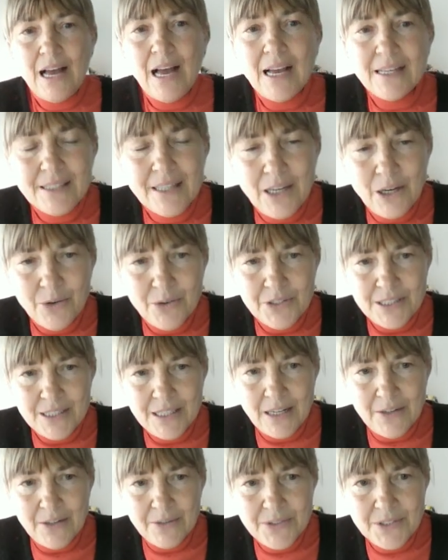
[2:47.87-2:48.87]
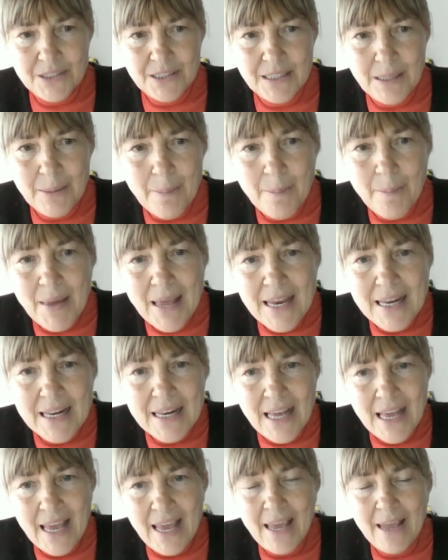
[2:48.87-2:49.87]
ask ourselves, the
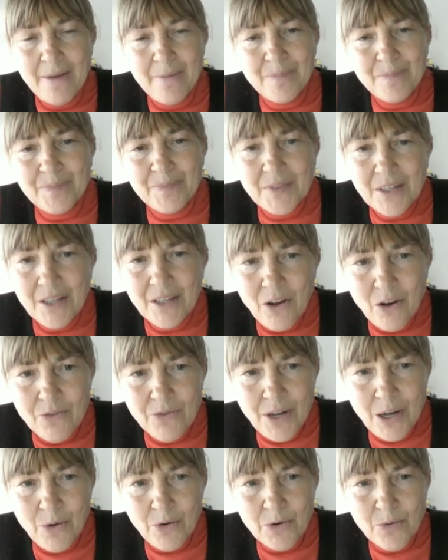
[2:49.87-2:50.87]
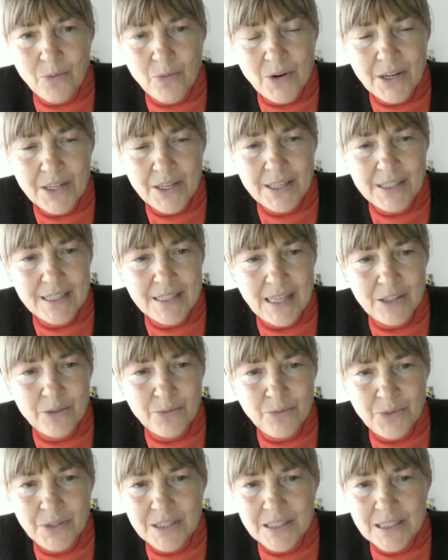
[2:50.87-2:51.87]
main aim of our work is
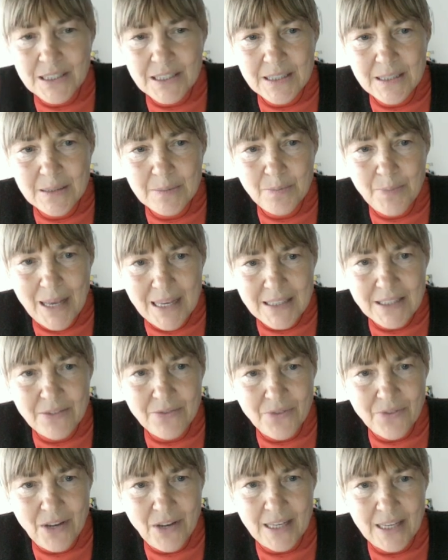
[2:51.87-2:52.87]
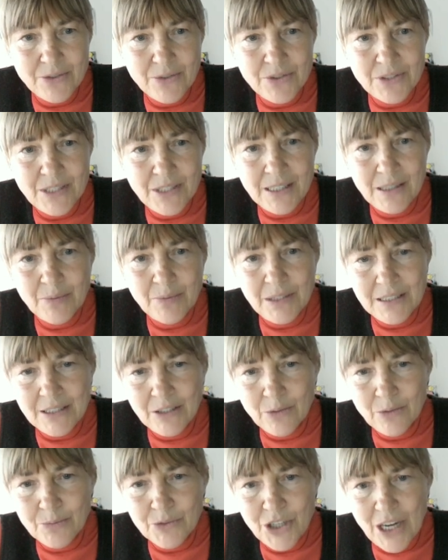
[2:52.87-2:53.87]
that we specify
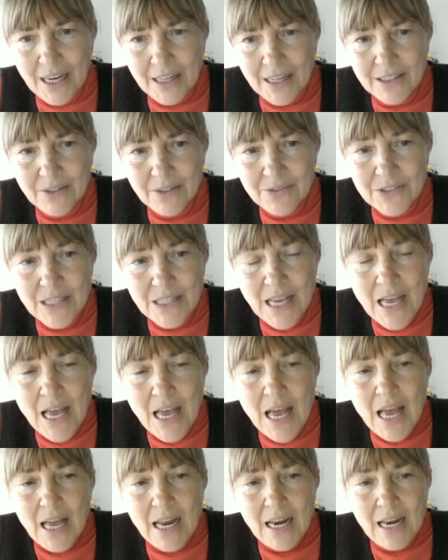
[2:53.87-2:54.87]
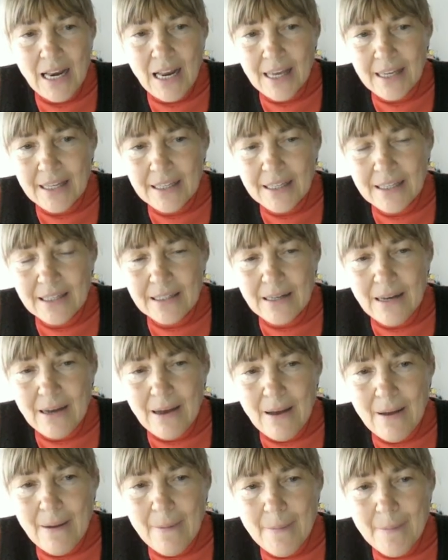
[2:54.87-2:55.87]
sustainability objectives like
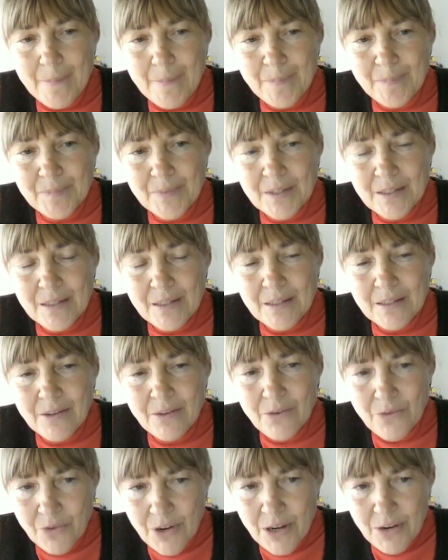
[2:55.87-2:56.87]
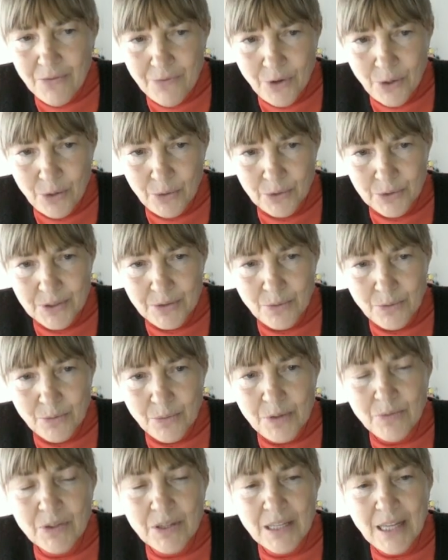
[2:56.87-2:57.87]
threefold.
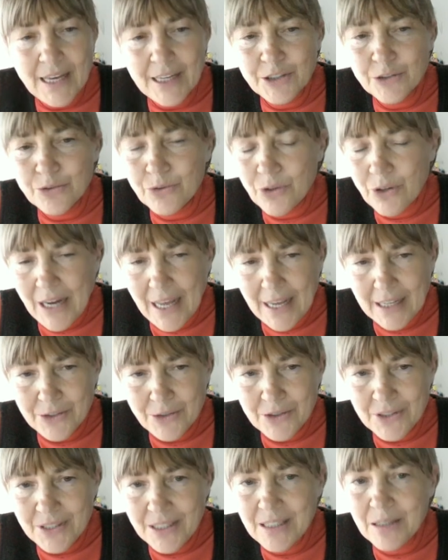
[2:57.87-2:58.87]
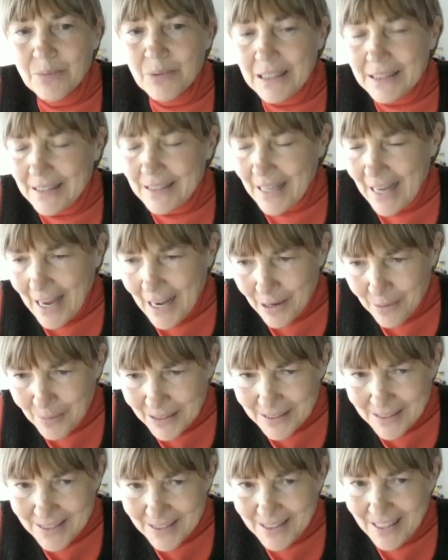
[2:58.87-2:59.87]
We would like to collect sustainability
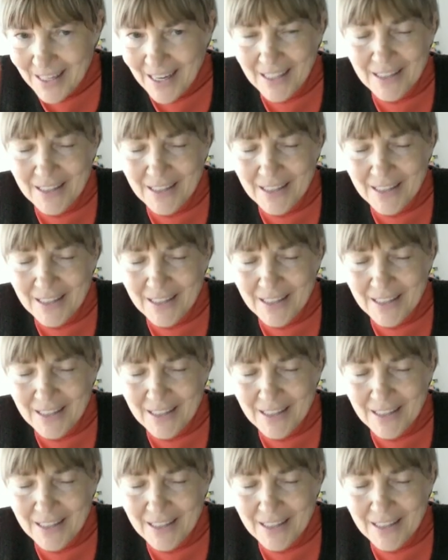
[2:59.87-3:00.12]
elements,